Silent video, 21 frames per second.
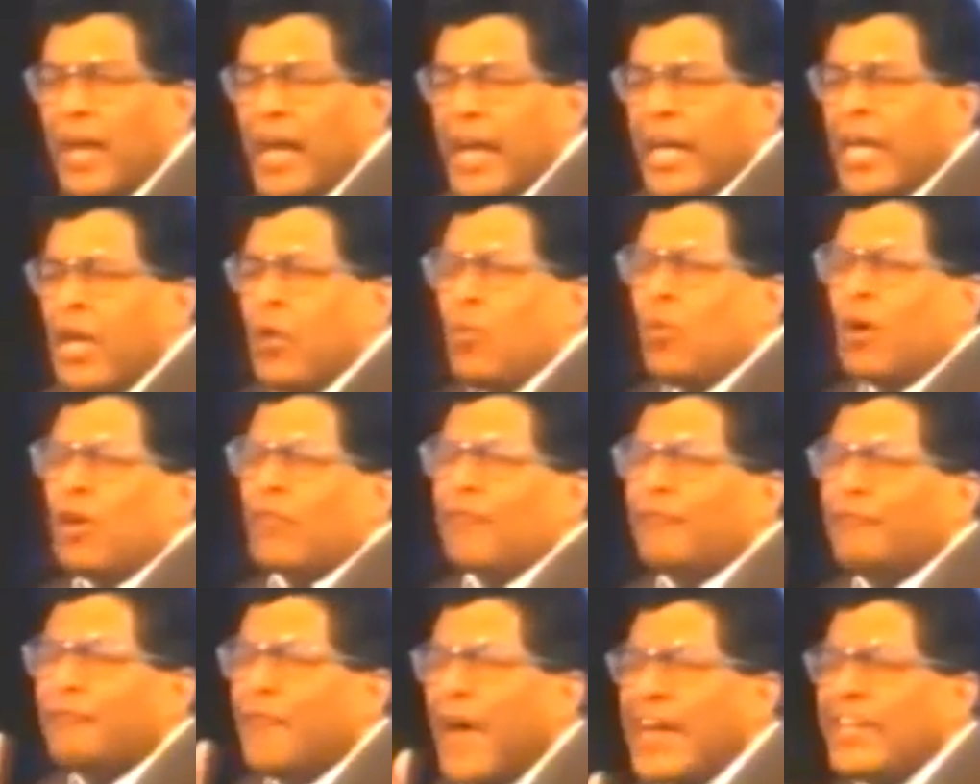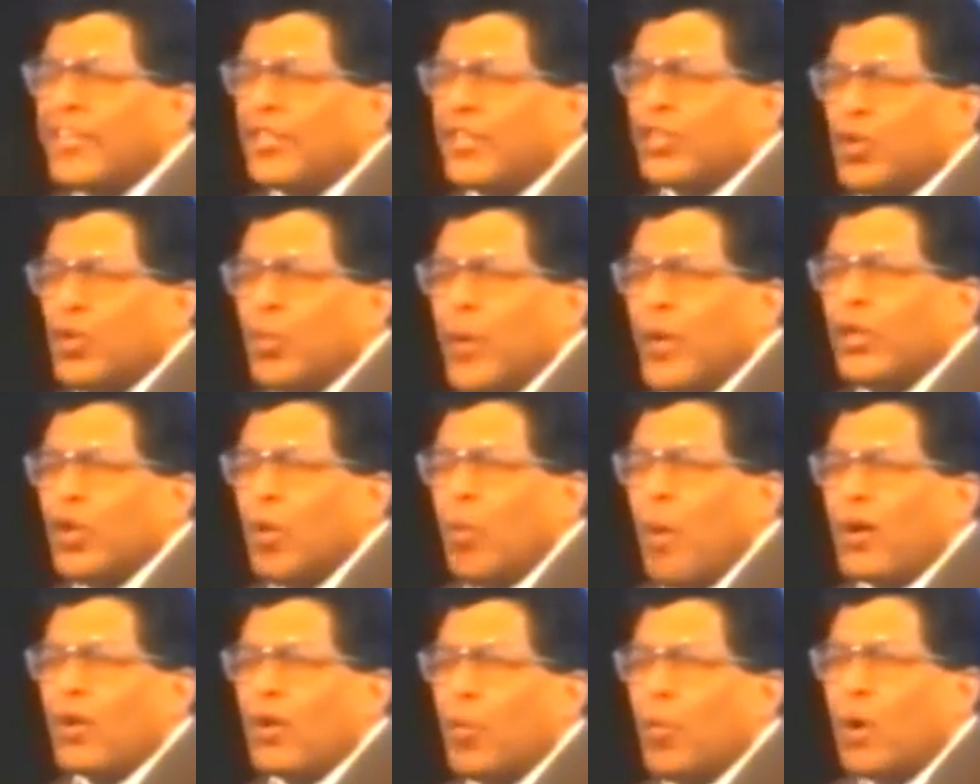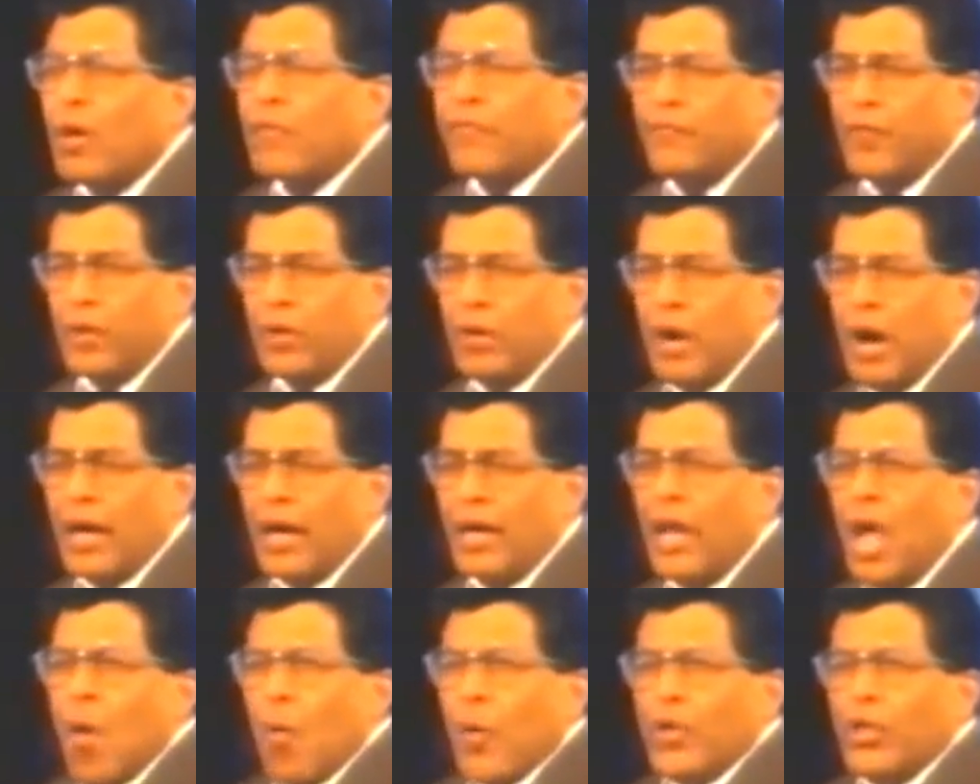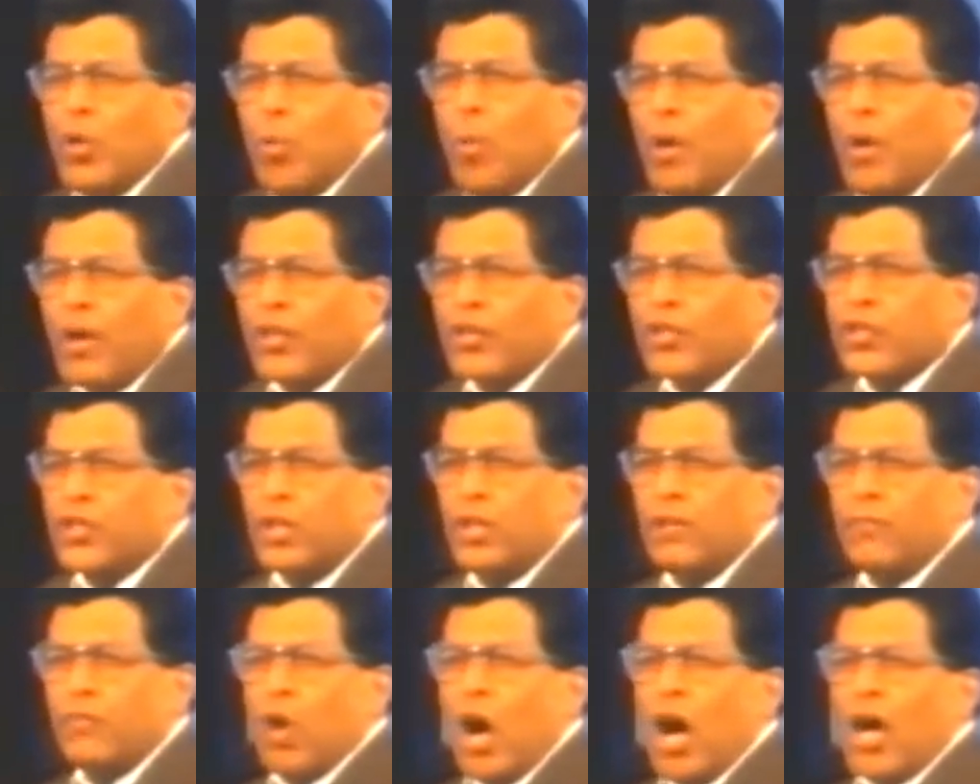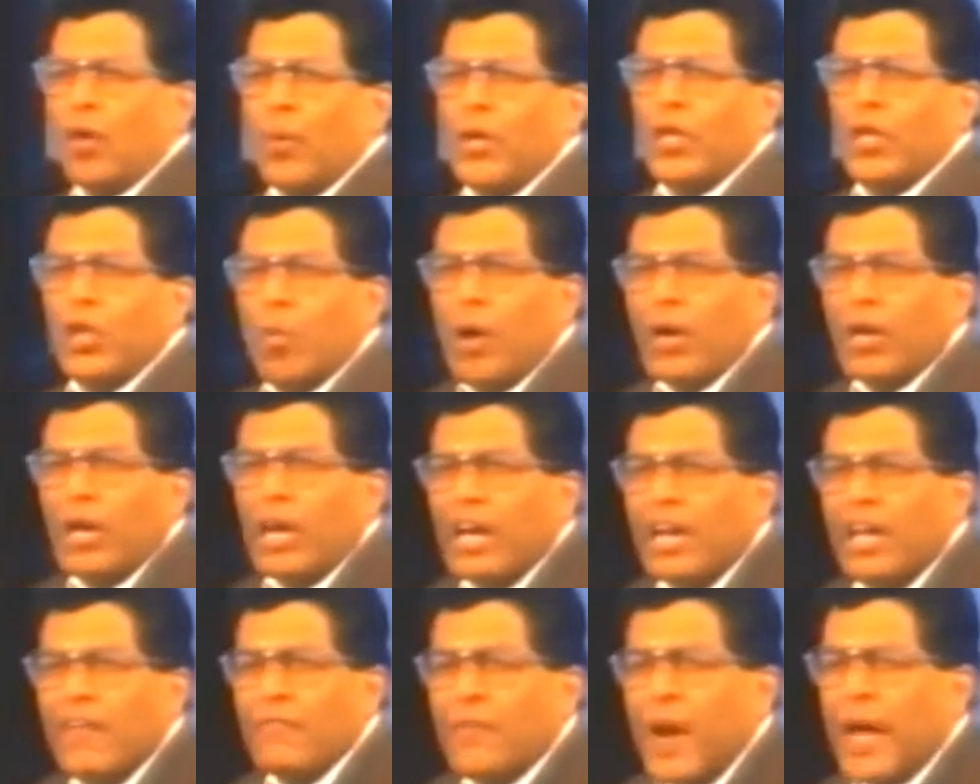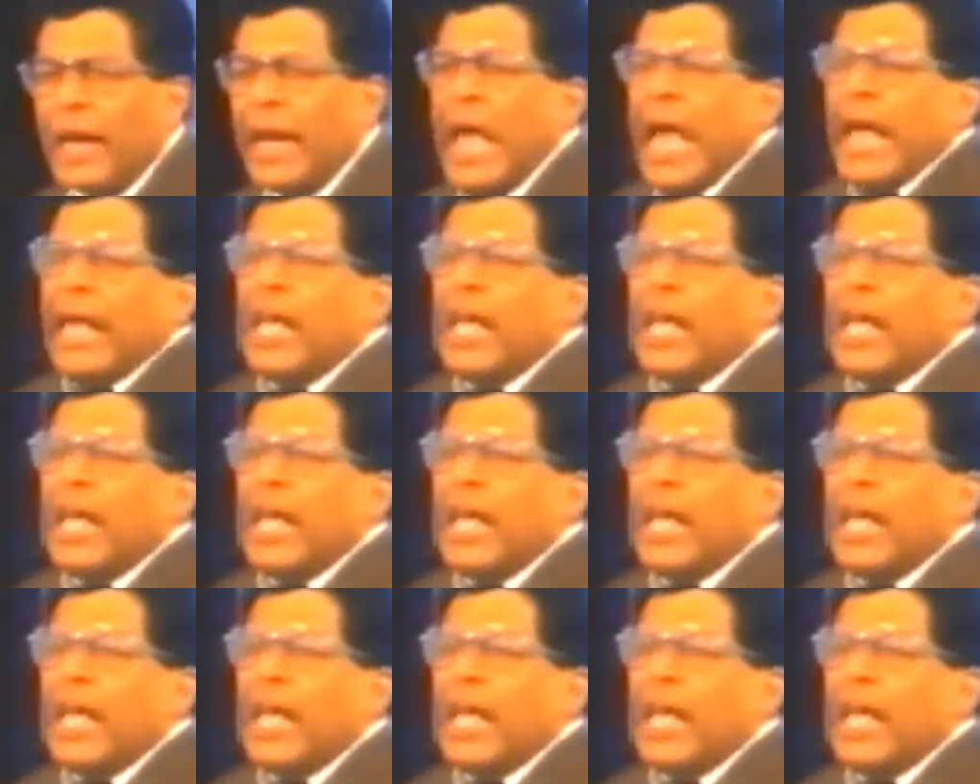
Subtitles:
He will fight you when you want to work for God, when you want to serve God, when you want to live right.